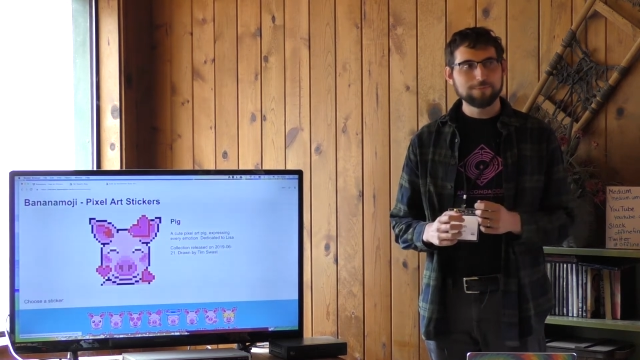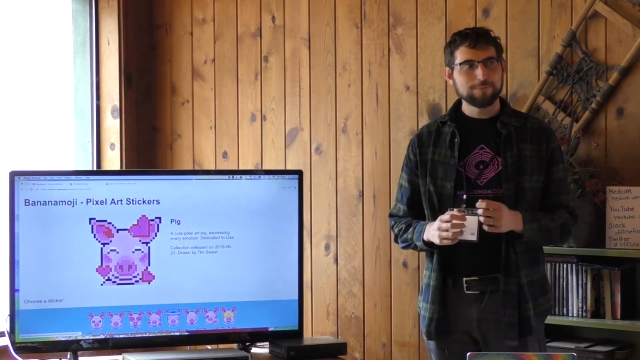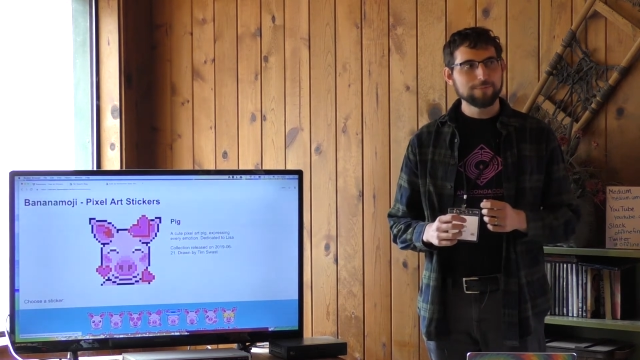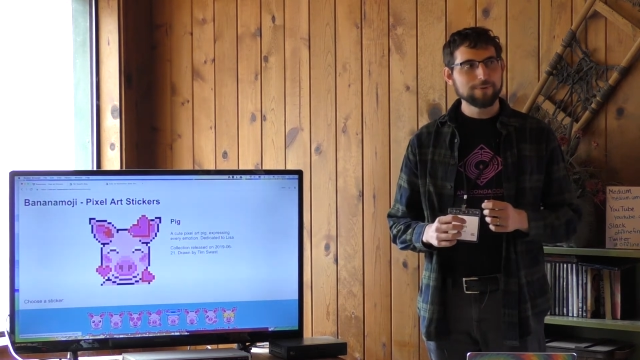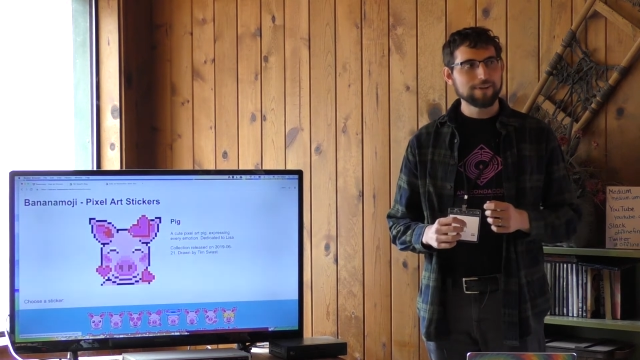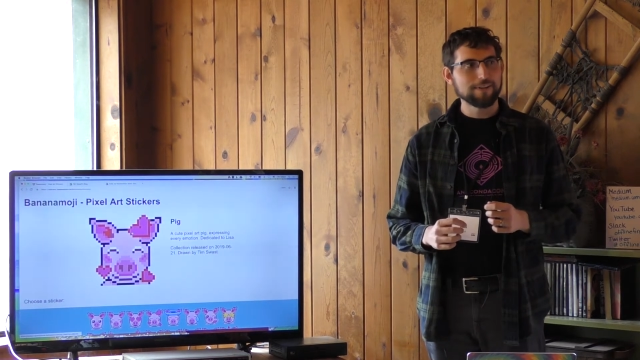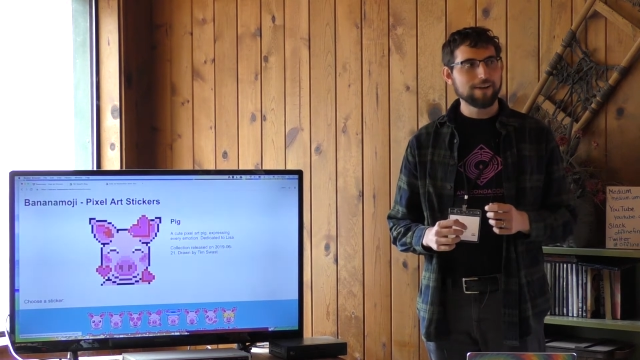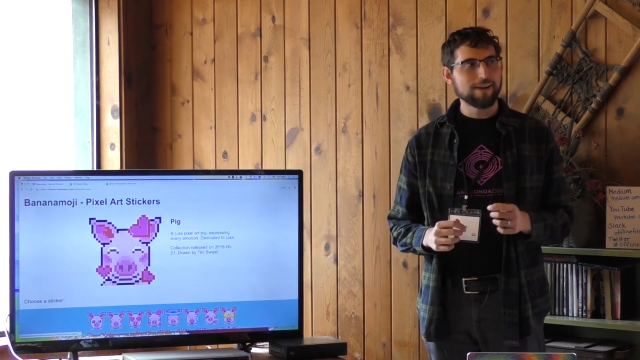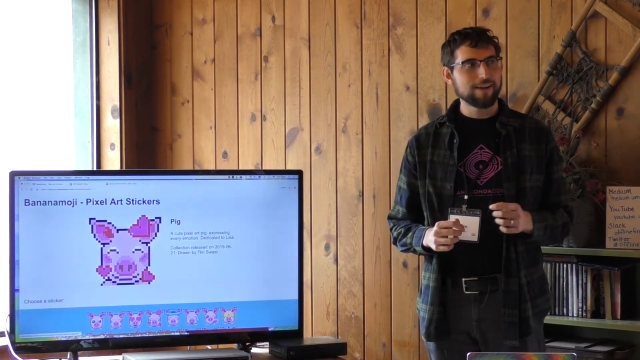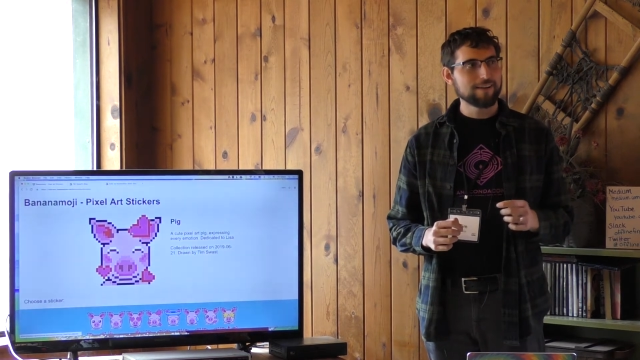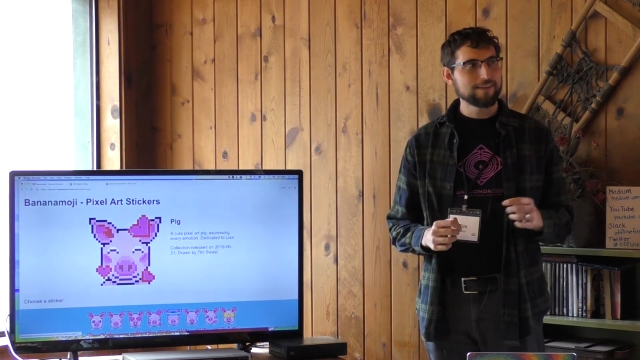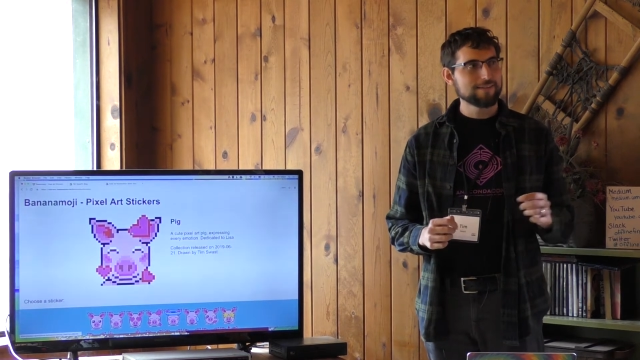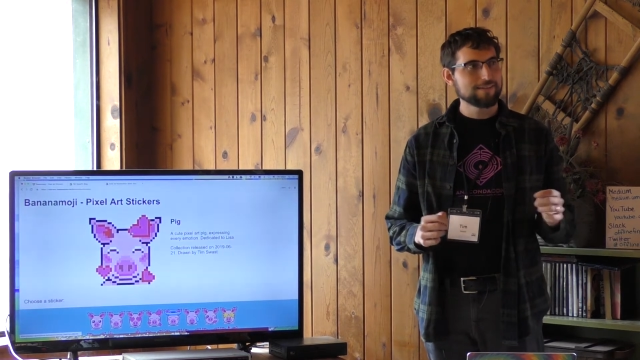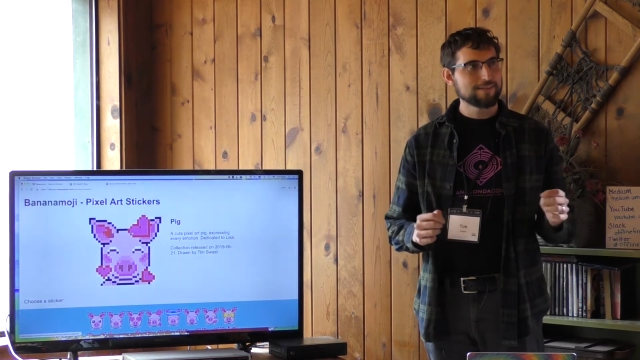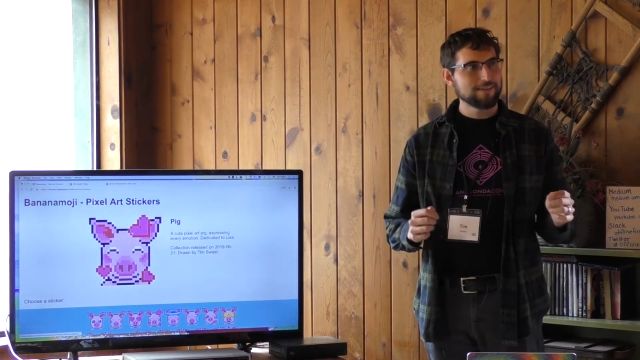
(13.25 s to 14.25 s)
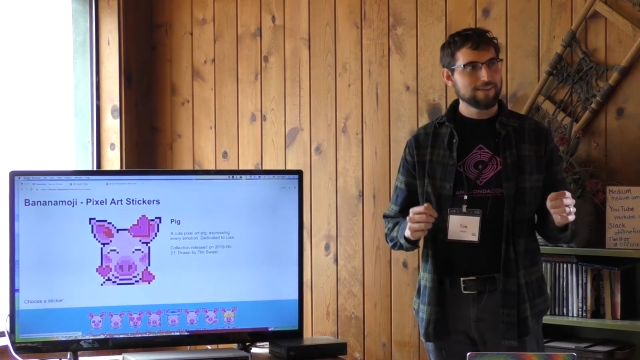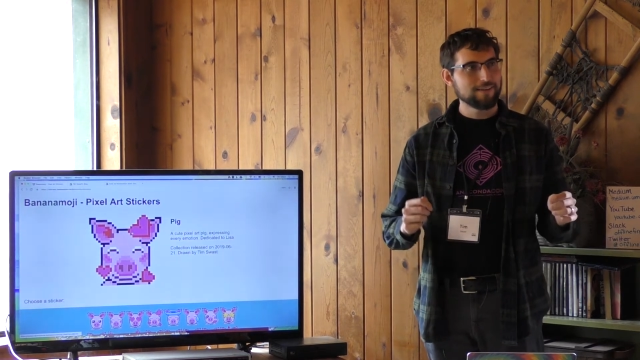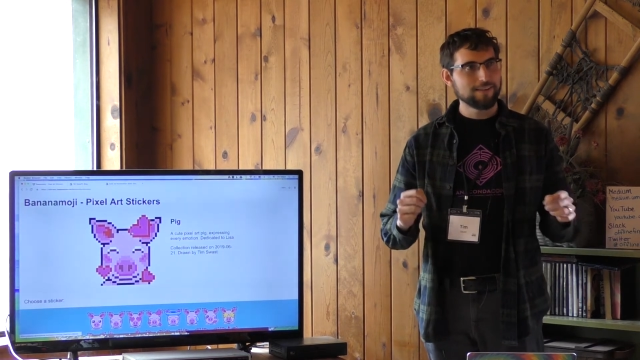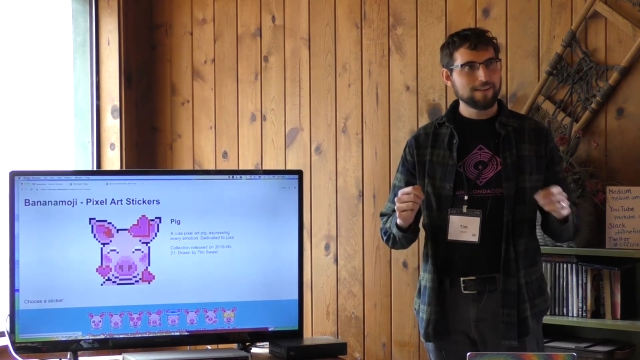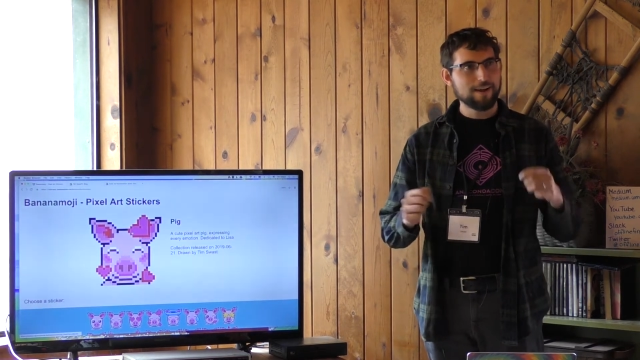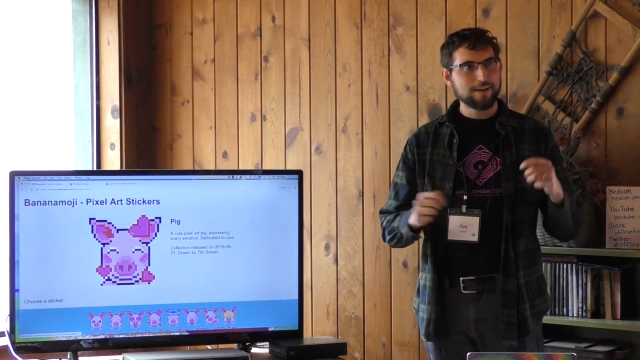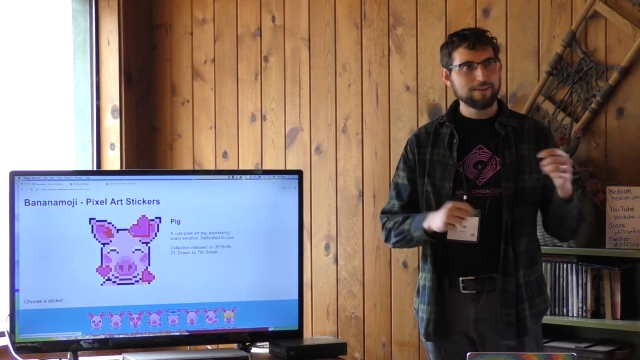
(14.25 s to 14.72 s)
realized a
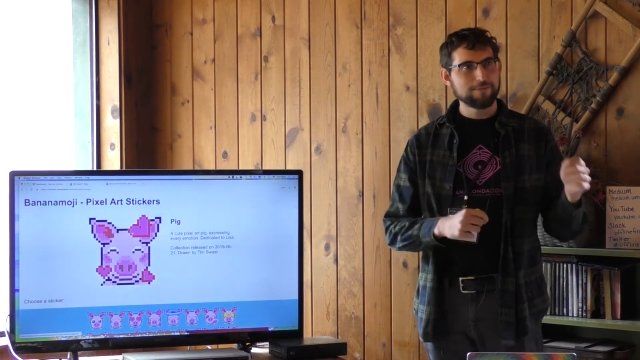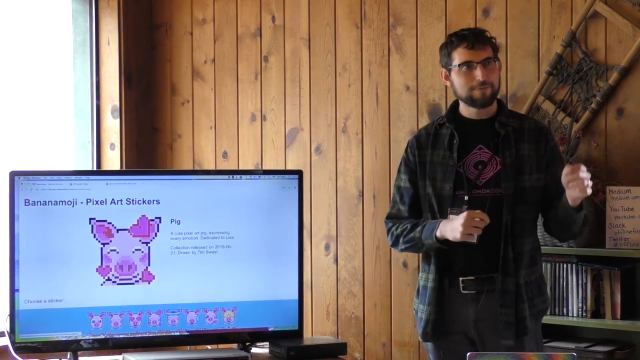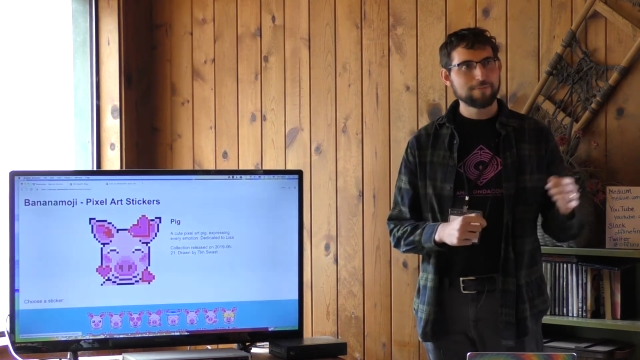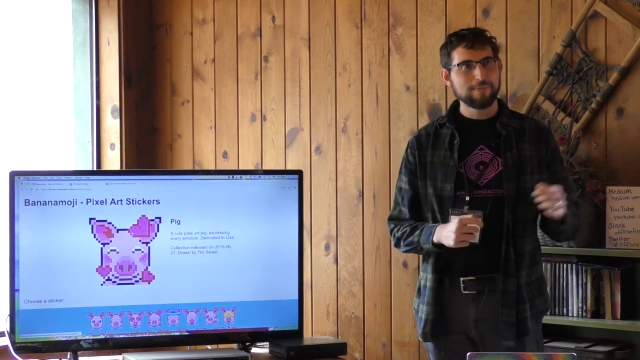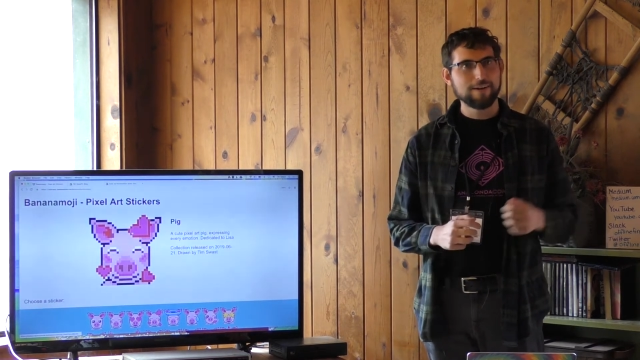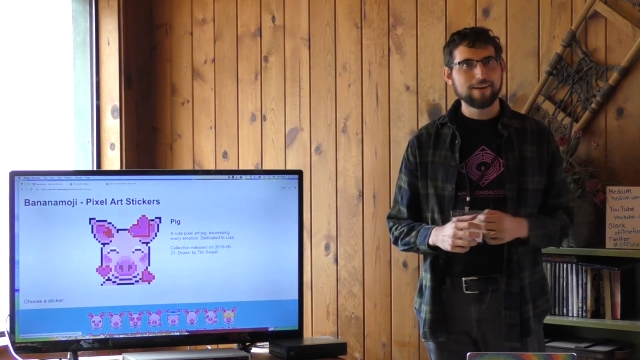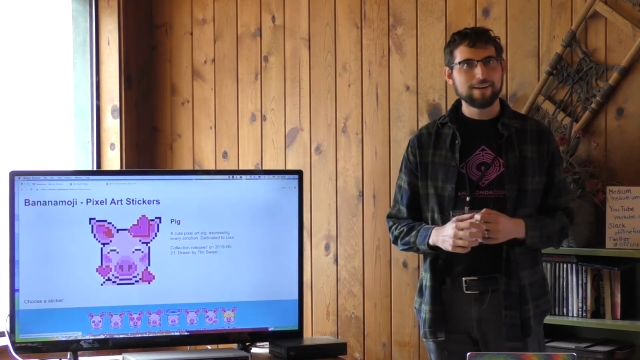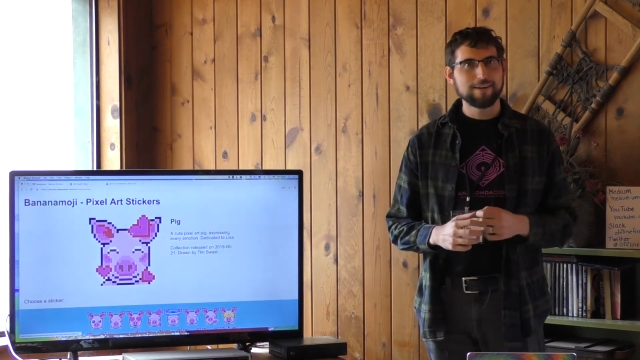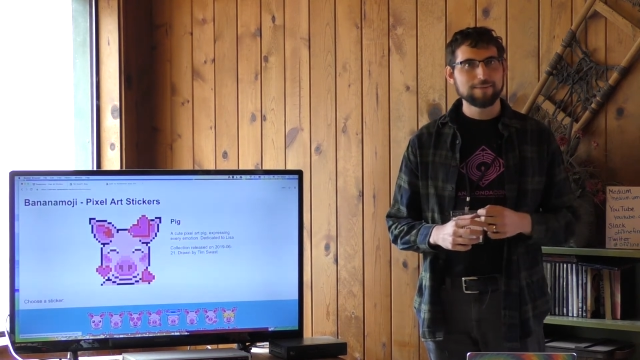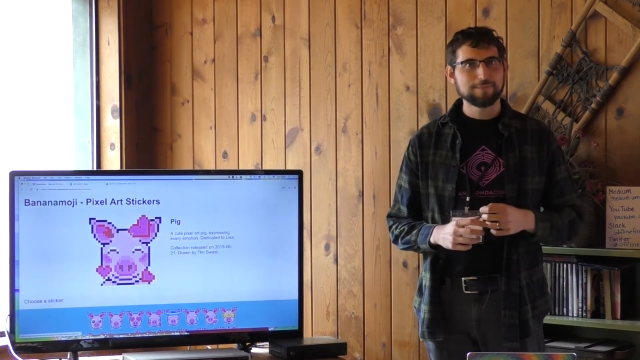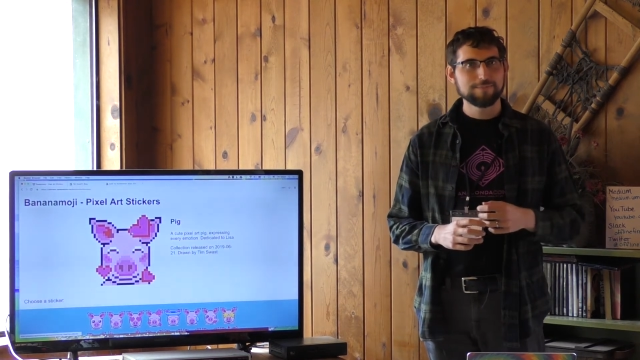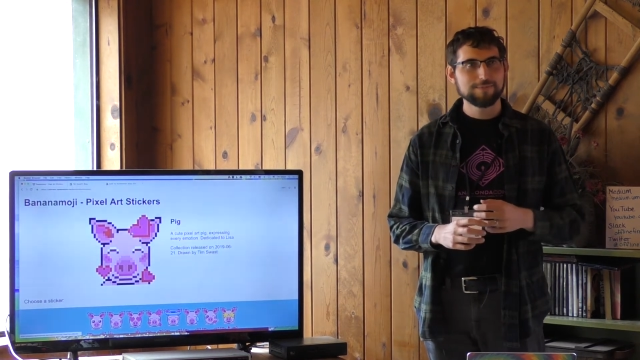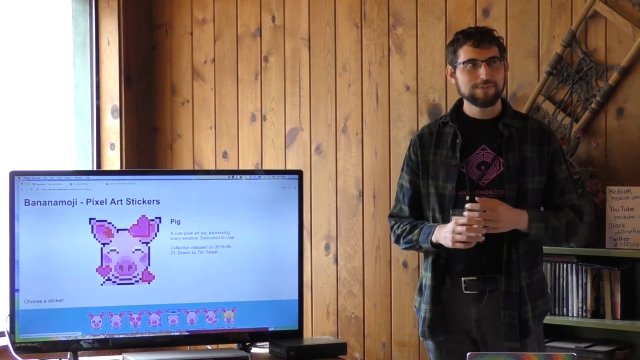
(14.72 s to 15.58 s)
lot of my